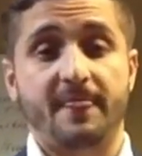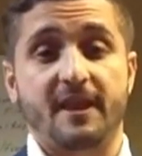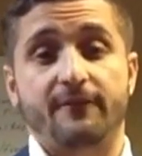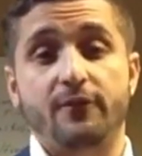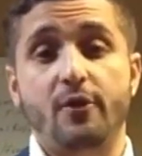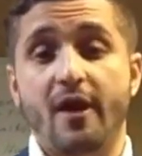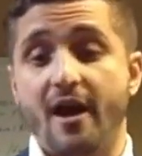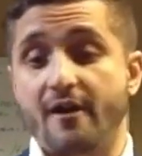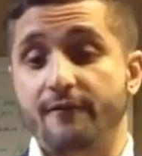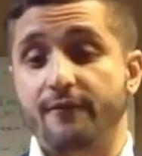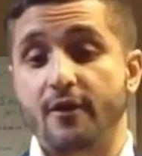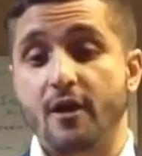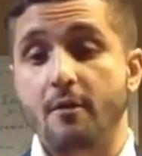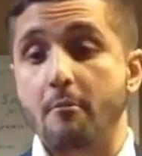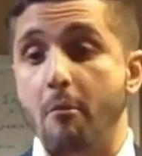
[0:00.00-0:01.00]
If you have
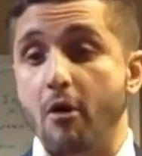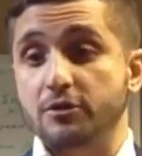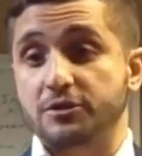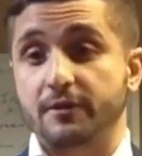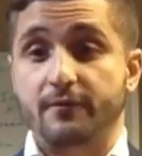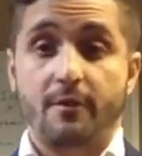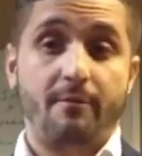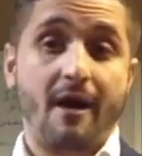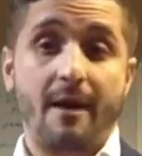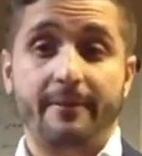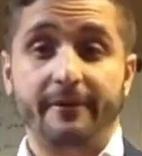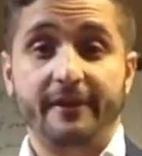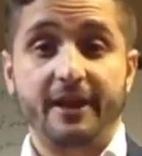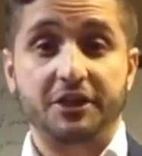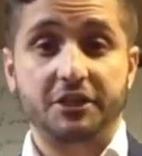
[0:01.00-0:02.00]
most of your
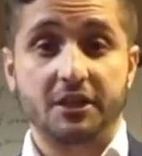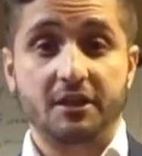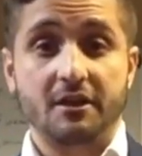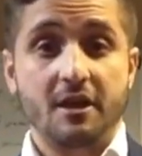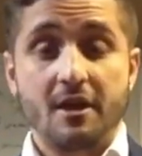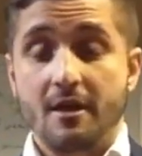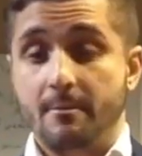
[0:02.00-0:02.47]
population